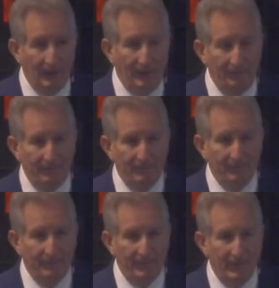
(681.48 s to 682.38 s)
um,
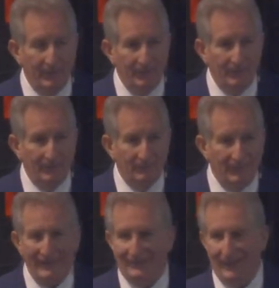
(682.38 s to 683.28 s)

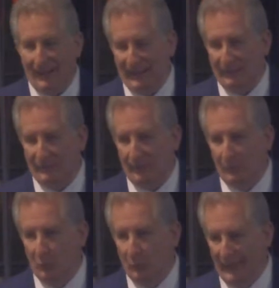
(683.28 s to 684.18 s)
that's not like it's
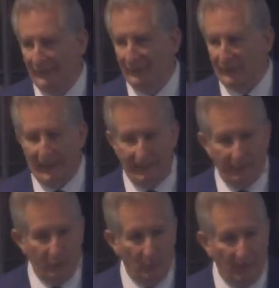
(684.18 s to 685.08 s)
some new
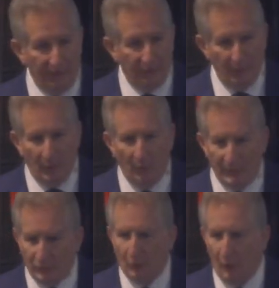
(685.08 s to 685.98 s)
insight to us. We
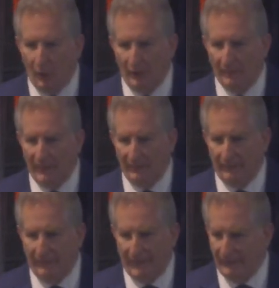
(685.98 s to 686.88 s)
always talk about the
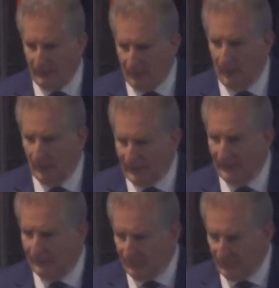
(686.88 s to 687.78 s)
fact that God
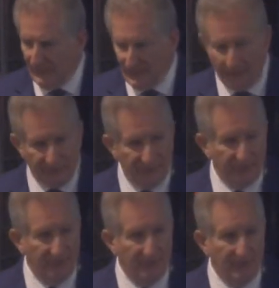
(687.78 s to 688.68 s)
gives
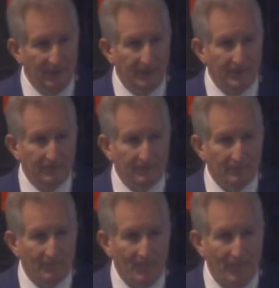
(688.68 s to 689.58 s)
peace.
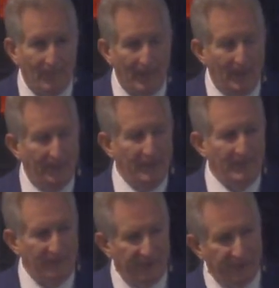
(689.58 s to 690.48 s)
Think
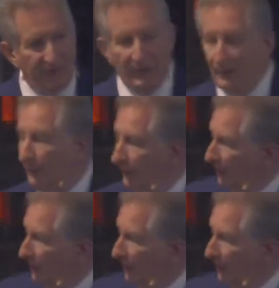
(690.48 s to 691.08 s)
about this scenario